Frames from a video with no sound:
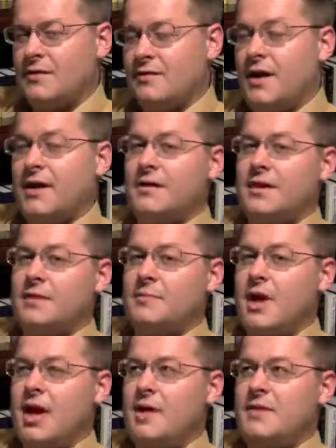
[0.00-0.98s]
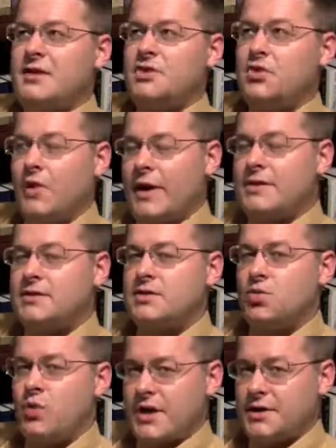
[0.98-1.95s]
Finally, Muhammad's
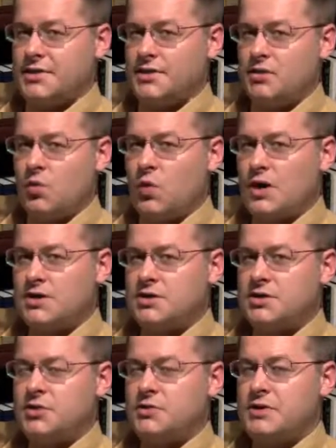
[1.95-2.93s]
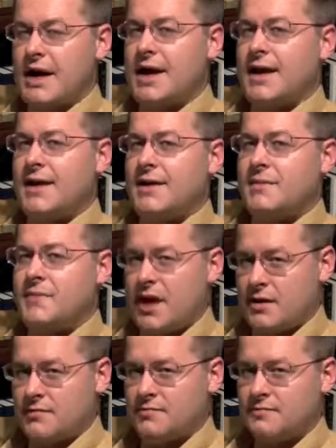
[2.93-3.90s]
greatest wish was to die in
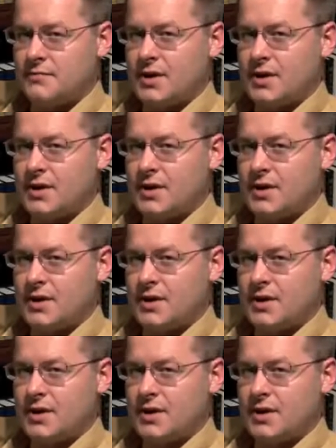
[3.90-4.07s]
battle.